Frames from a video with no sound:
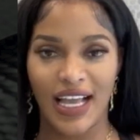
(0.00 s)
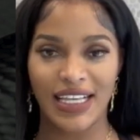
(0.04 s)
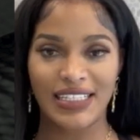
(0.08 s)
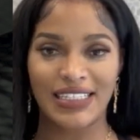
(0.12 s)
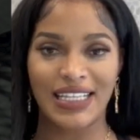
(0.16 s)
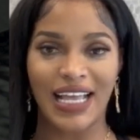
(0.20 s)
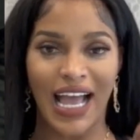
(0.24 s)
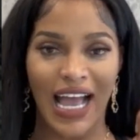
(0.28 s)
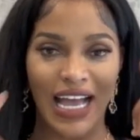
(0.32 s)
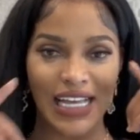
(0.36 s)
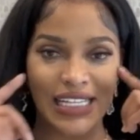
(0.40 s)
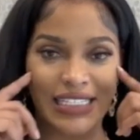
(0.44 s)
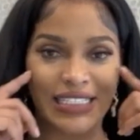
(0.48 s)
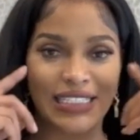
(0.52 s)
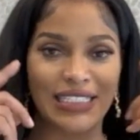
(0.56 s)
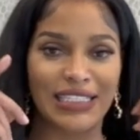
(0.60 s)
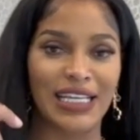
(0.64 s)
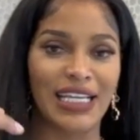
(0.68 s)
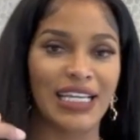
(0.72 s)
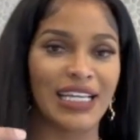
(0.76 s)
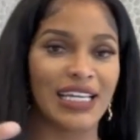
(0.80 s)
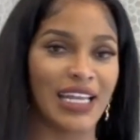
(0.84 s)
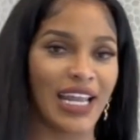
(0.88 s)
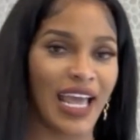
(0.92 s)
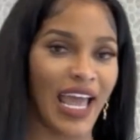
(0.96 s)
as I
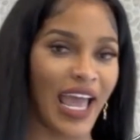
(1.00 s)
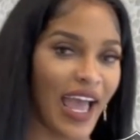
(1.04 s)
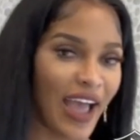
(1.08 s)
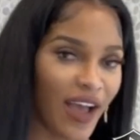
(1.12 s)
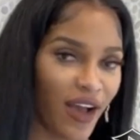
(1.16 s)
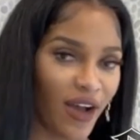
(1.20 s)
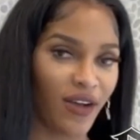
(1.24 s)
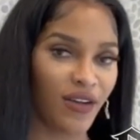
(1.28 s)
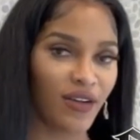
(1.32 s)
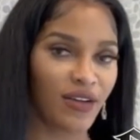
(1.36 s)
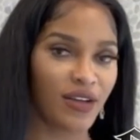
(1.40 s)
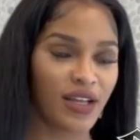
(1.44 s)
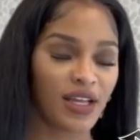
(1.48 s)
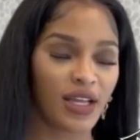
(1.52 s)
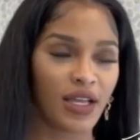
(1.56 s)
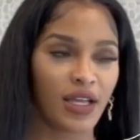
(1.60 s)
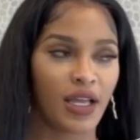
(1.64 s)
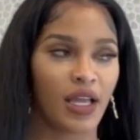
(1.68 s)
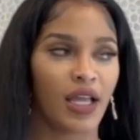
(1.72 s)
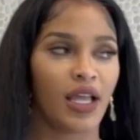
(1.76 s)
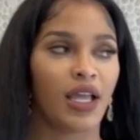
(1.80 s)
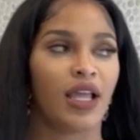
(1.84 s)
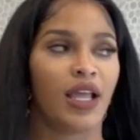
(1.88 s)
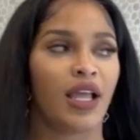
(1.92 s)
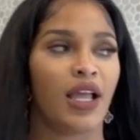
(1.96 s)
see now.
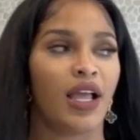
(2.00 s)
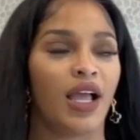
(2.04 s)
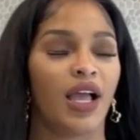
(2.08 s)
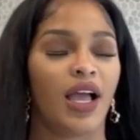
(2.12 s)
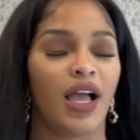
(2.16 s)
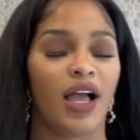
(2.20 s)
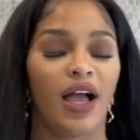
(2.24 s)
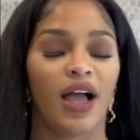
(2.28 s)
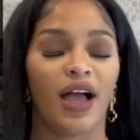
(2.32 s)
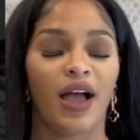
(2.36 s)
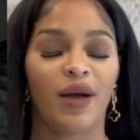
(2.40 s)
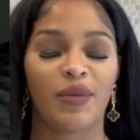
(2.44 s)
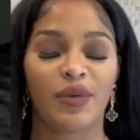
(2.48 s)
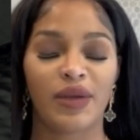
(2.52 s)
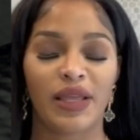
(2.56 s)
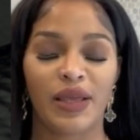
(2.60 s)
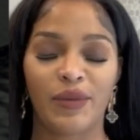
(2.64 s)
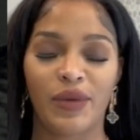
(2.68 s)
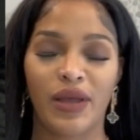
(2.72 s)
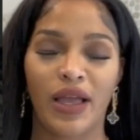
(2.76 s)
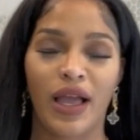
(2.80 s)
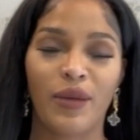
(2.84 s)
I'm